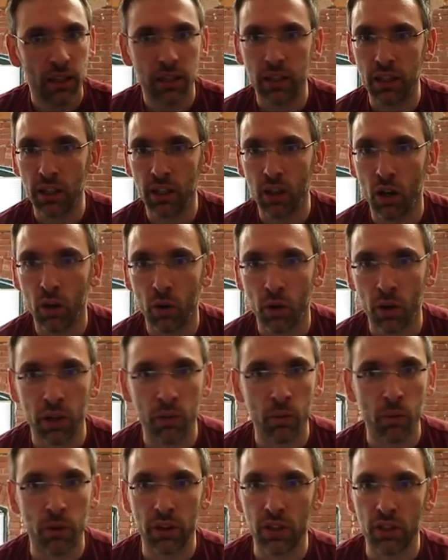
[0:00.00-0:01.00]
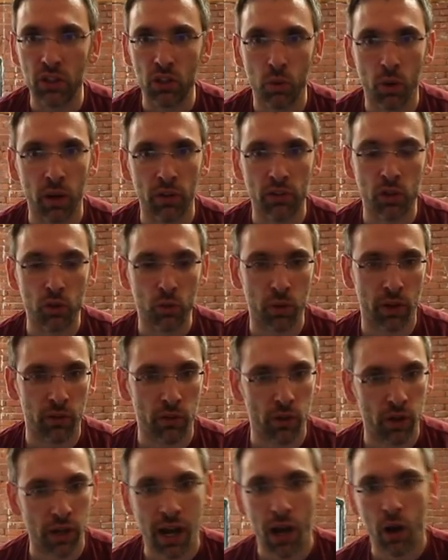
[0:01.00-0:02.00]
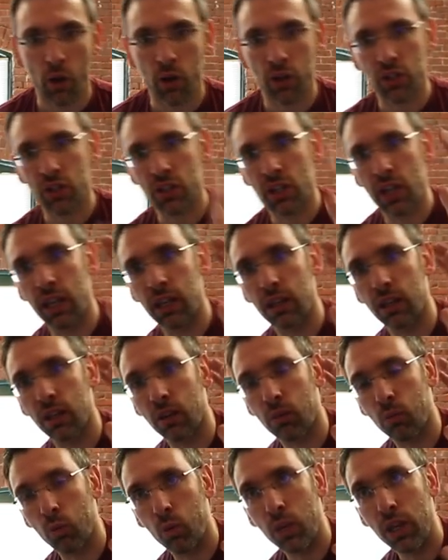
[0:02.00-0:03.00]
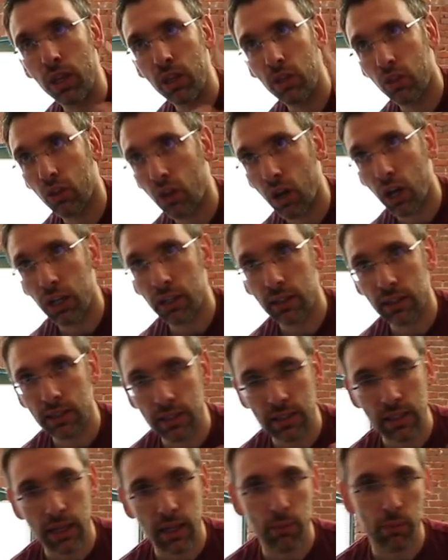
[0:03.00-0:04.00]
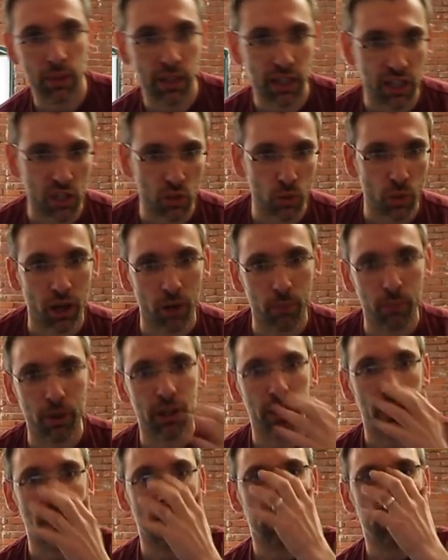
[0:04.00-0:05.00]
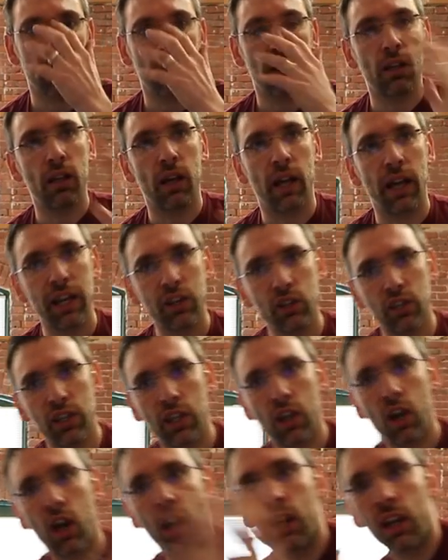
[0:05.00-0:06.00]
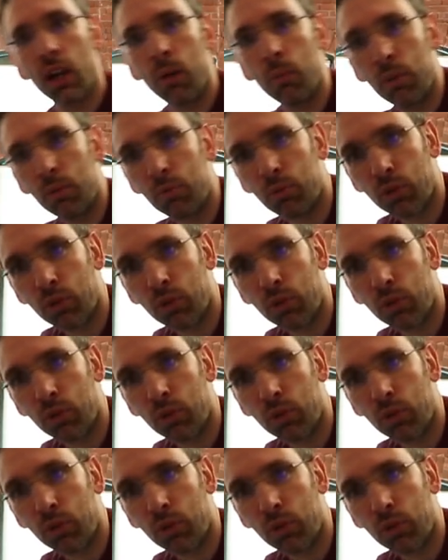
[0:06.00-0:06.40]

you know, within twelve to twenty-four hours. And we thought the same thing as well, but I actually caught up with